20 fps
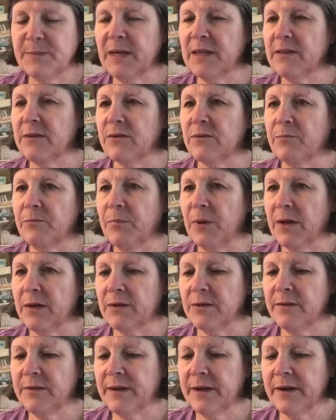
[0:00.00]
my little
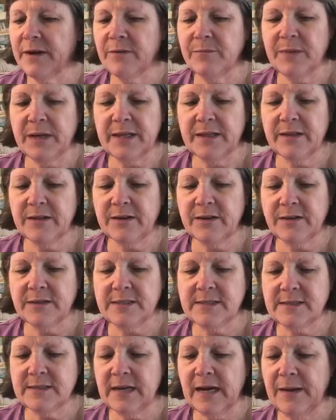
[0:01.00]
buckle there, my little
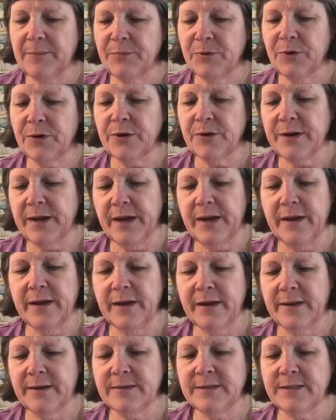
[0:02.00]
stopper,
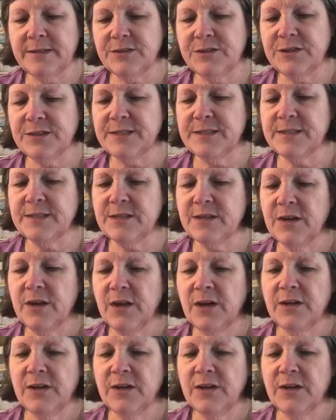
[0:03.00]
and it just,